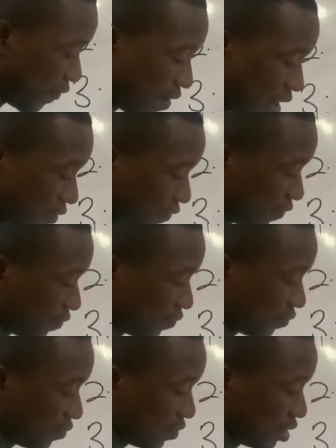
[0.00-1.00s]
5.
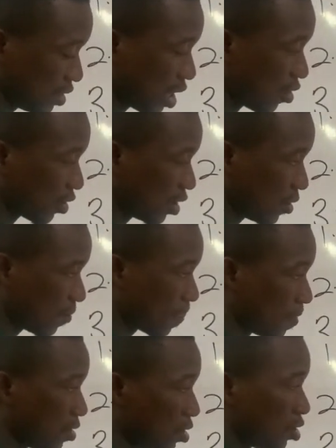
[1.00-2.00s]
Is that okay?
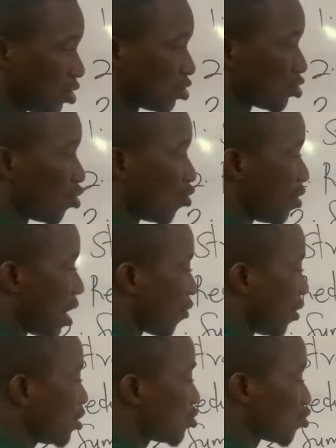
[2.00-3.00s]
So we are
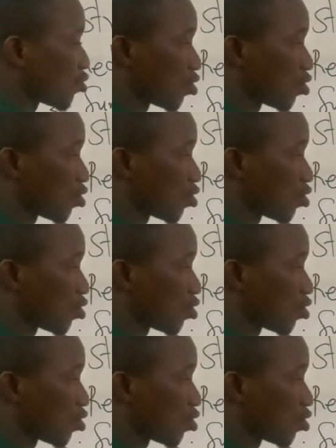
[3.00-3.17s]
going to